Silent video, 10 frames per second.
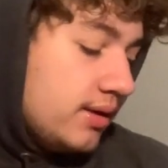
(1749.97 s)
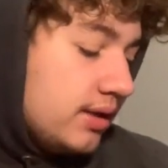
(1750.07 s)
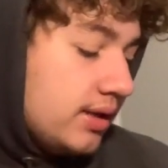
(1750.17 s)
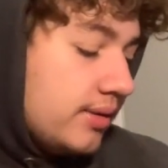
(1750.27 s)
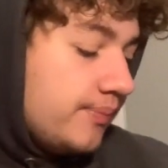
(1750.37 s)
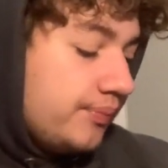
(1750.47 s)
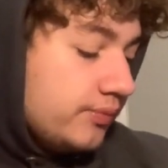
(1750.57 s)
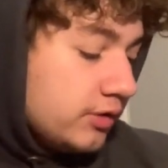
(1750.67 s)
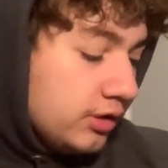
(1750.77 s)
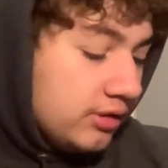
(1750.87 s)

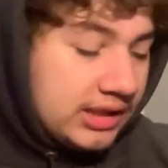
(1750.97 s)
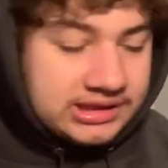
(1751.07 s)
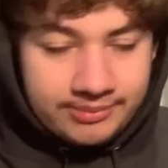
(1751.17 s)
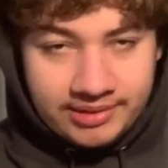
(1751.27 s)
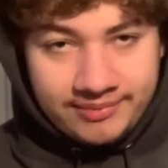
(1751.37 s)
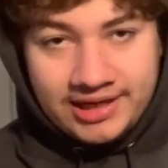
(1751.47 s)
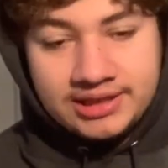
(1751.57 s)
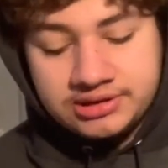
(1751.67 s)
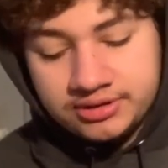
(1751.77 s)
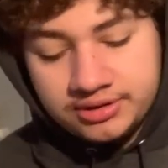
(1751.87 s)
That's not my main
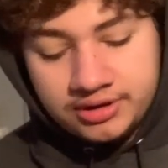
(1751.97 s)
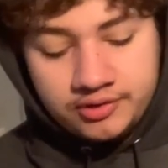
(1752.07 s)
concern though.